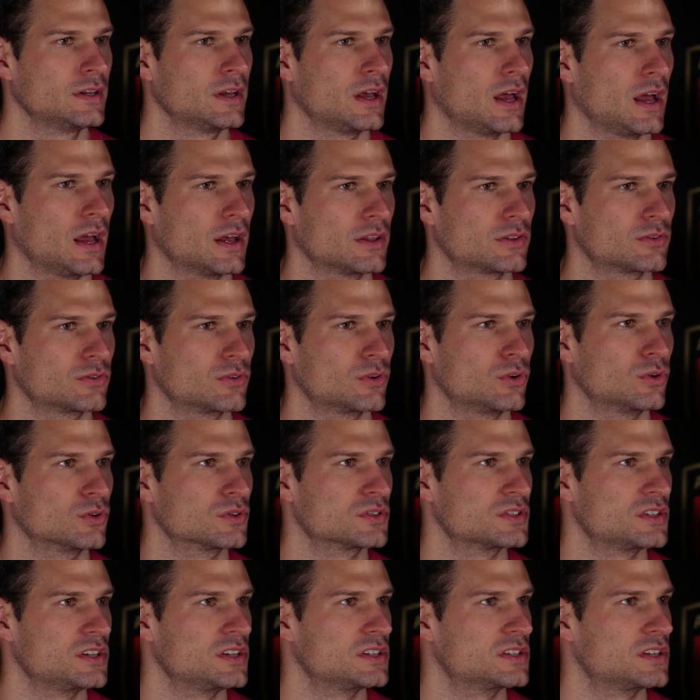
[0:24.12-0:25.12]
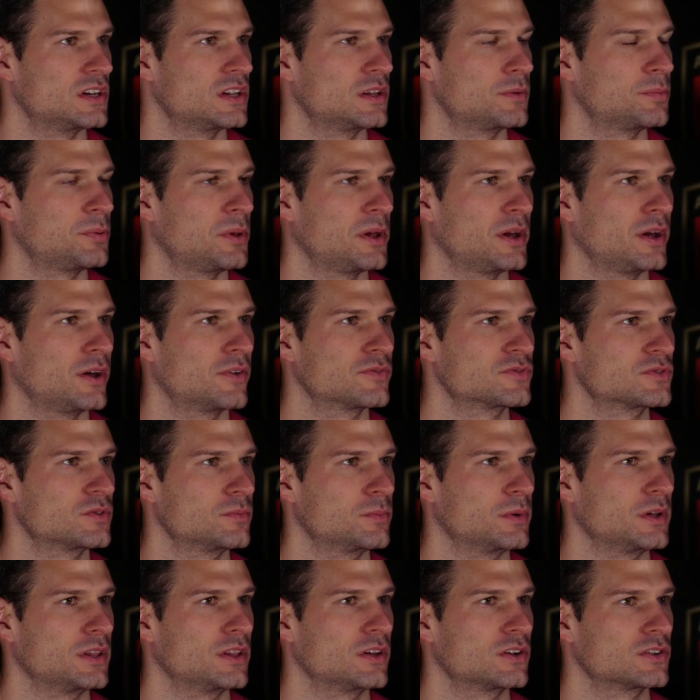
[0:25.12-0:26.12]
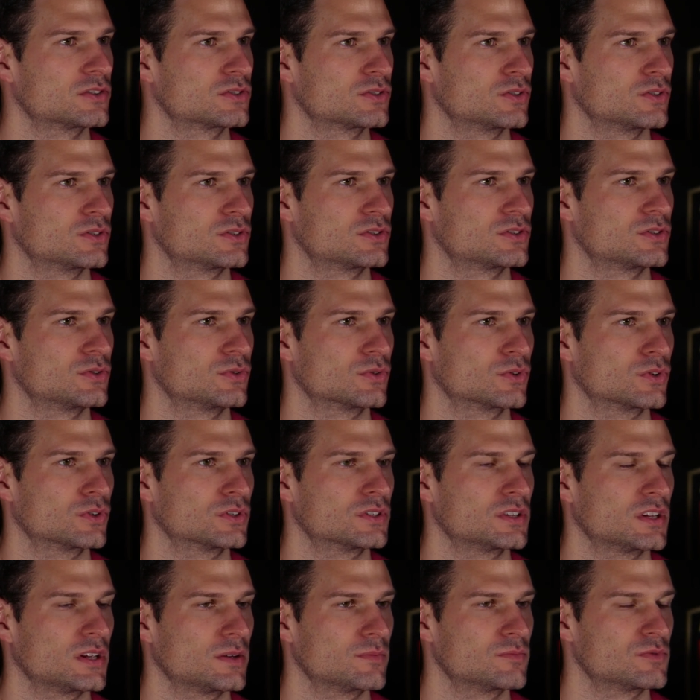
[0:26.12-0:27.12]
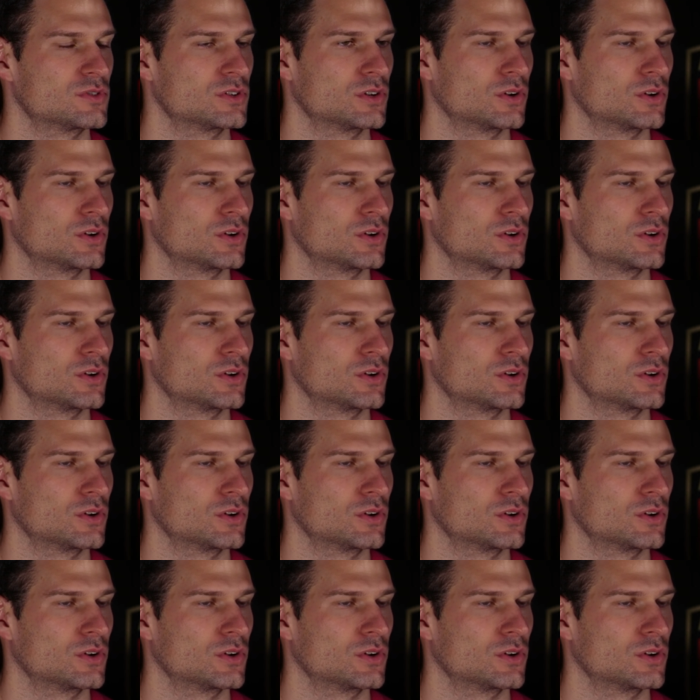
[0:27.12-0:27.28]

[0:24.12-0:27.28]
uh, through the whole season and the playoffs to be there. So it's two good teams.